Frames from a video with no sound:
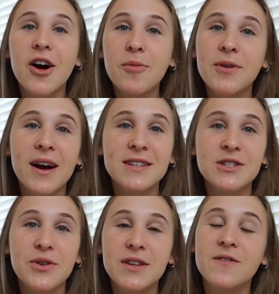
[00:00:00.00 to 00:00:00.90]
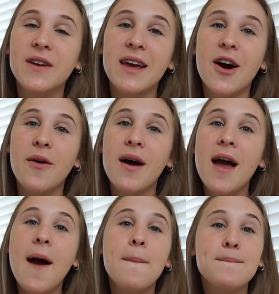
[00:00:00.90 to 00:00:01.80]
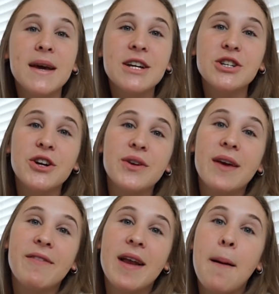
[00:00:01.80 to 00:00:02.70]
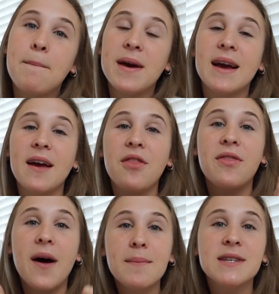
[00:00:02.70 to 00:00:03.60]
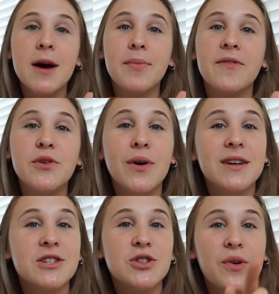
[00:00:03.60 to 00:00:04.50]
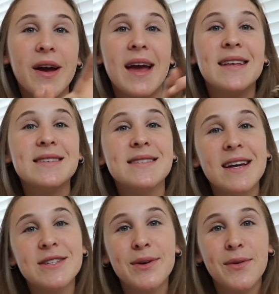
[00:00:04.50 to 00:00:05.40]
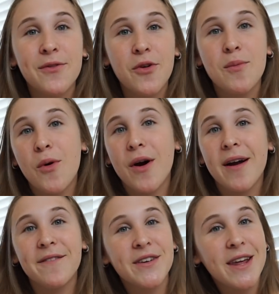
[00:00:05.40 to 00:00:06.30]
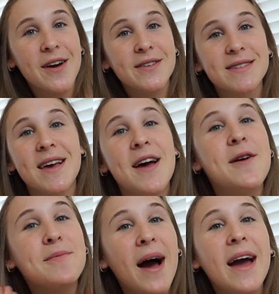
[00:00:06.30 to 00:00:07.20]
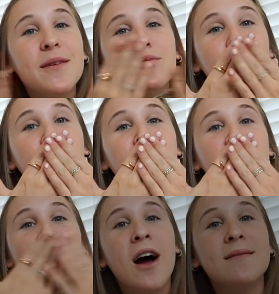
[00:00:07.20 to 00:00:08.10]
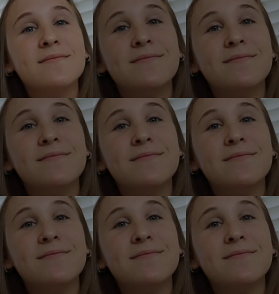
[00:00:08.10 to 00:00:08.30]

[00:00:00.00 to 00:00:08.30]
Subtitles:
I hope you guys enjoy this video. Make sure you give it a big thumbs up if you guys enjoy, and stay tuned for more videos. Bye! Mwah.